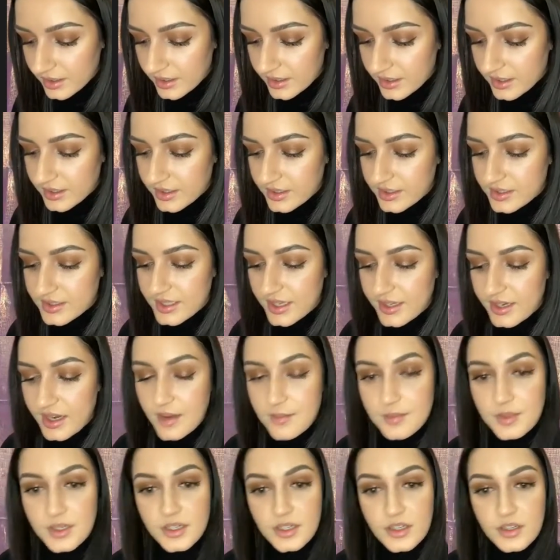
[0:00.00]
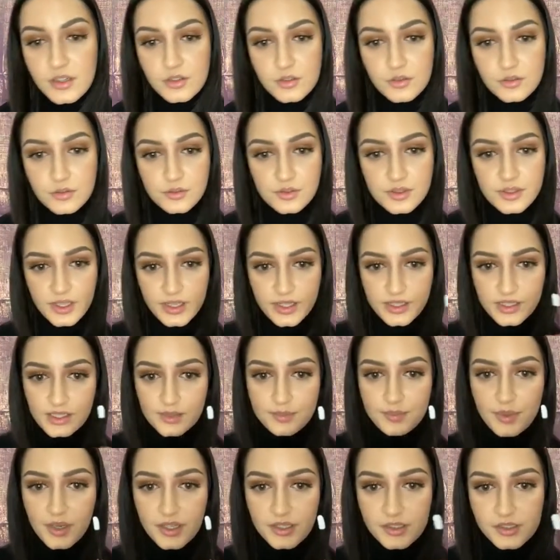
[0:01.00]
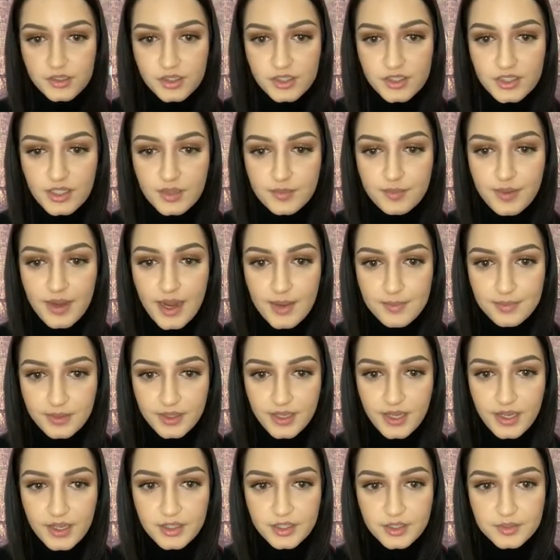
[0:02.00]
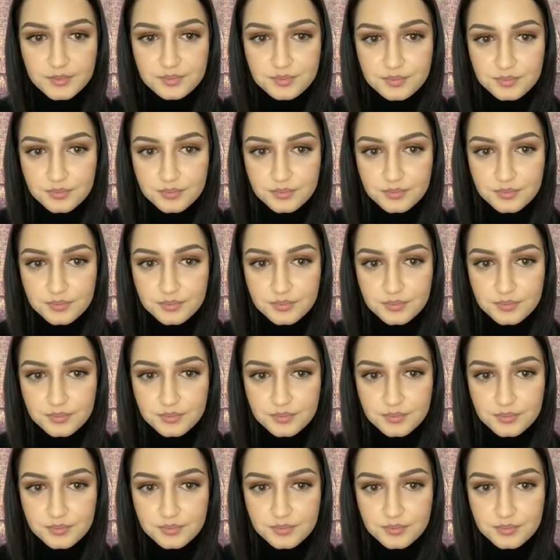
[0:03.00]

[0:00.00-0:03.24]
is that I'm going to use a sponge tip applicator.